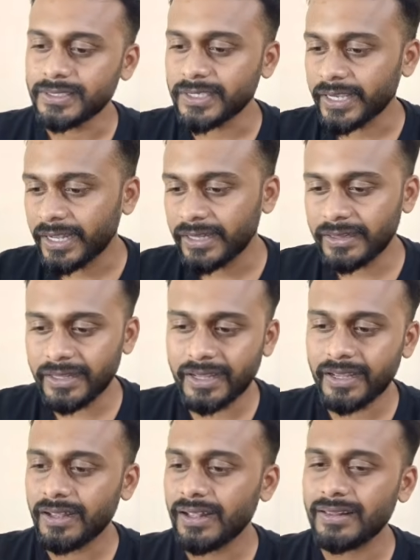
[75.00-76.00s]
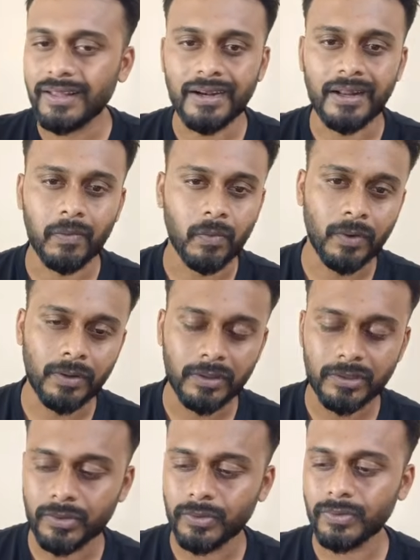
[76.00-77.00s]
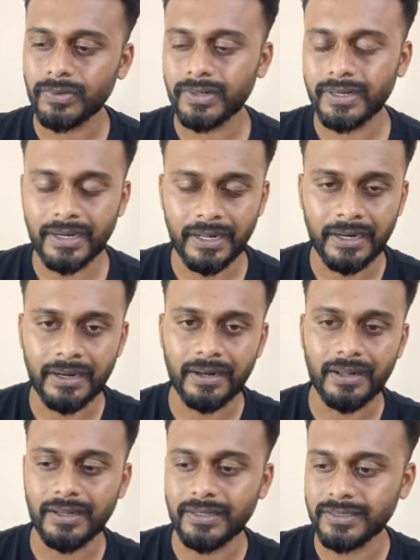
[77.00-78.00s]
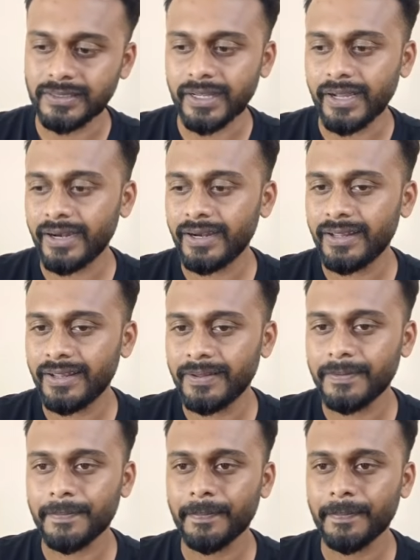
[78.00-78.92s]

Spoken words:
The second thing that I wanted to tell is that